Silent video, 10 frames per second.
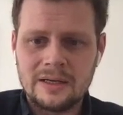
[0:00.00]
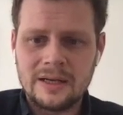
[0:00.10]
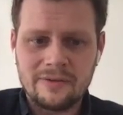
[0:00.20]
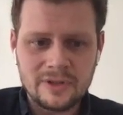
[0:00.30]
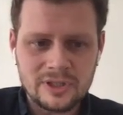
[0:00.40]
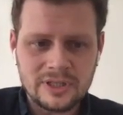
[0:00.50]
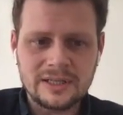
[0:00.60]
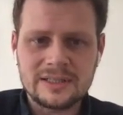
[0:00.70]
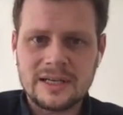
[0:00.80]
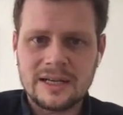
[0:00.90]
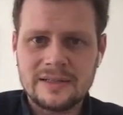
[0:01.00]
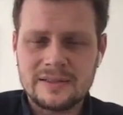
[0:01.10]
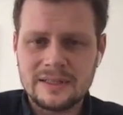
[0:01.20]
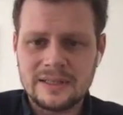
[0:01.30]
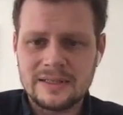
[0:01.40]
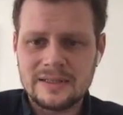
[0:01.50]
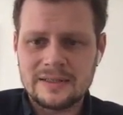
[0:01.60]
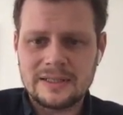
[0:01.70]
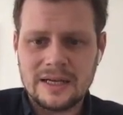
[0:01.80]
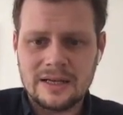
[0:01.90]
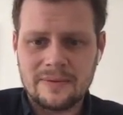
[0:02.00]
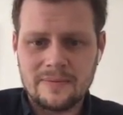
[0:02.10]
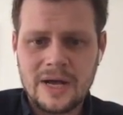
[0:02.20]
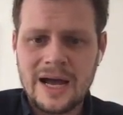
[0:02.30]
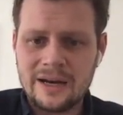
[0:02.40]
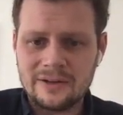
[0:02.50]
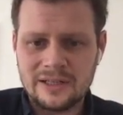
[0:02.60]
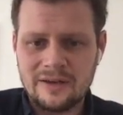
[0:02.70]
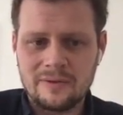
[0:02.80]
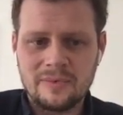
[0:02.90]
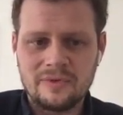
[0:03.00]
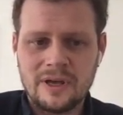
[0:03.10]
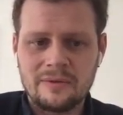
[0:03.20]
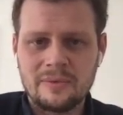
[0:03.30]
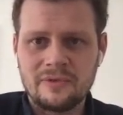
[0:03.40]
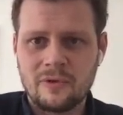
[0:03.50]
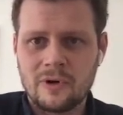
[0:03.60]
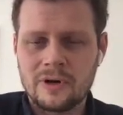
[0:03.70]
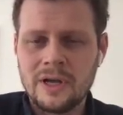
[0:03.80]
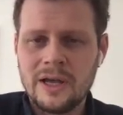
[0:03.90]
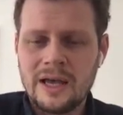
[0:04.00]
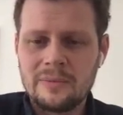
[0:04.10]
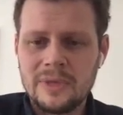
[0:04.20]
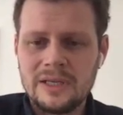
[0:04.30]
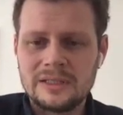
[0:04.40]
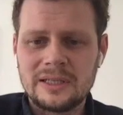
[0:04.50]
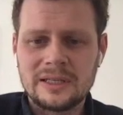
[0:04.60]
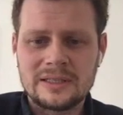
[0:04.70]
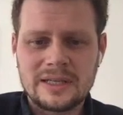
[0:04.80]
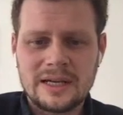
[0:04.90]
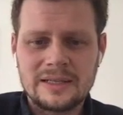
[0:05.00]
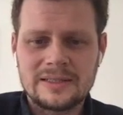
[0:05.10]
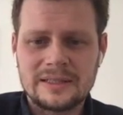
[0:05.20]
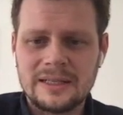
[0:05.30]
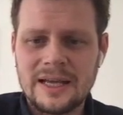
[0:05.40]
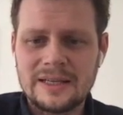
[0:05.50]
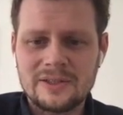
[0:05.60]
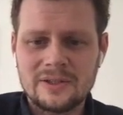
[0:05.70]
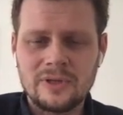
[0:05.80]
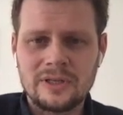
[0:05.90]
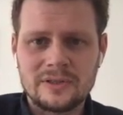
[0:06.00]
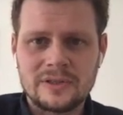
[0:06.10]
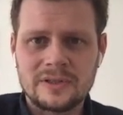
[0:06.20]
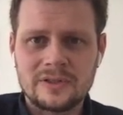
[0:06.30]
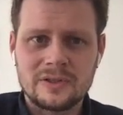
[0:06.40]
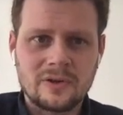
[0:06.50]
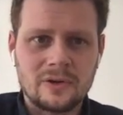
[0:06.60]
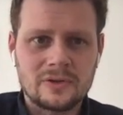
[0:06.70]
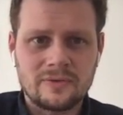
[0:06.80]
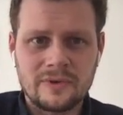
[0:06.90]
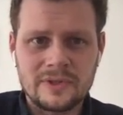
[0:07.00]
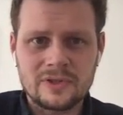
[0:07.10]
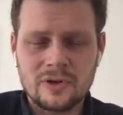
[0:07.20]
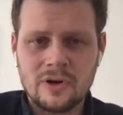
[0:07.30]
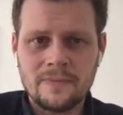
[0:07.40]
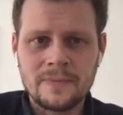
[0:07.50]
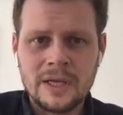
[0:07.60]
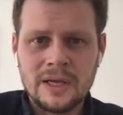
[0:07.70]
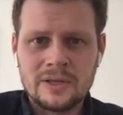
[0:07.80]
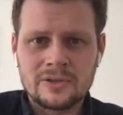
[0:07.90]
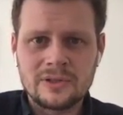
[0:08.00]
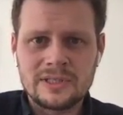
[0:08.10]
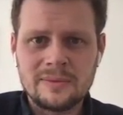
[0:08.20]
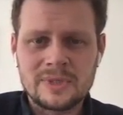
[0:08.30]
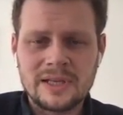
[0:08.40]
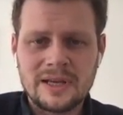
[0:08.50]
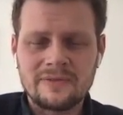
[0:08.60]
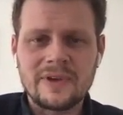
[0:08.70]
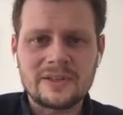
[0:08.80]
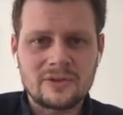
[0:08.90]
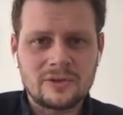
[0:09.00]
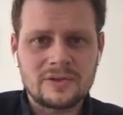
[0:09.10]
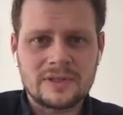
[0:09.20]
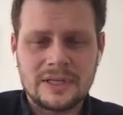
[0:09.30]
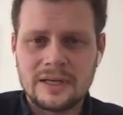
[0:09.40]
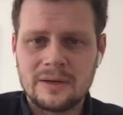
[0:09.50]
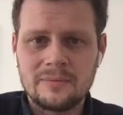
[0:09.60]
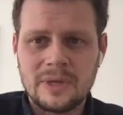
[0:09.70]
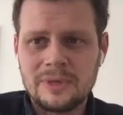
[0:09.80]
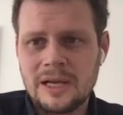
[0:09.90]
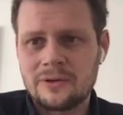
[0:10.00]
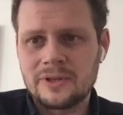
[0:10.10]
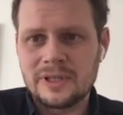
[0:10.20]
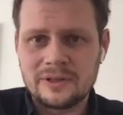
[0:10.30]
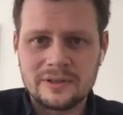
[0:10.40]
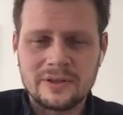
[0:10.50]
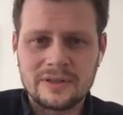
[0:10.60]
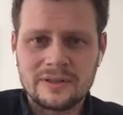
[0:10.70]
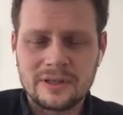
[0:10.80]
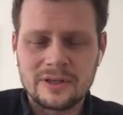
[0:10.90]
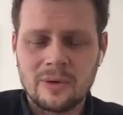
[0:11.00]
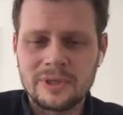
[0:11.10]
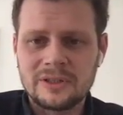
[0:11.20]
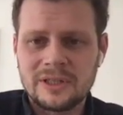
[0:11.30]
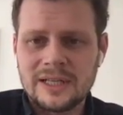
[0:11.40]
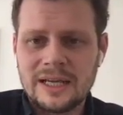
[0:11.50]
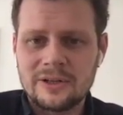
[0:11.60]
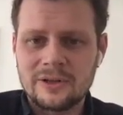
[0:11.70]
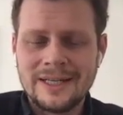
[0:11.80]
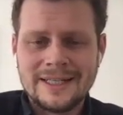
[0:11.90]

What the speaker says: average ticket size is higher than ever before, and median ticket size in the last 2 years is also very strong. So it seems like investors, maybe Lauri, you can comment on it later,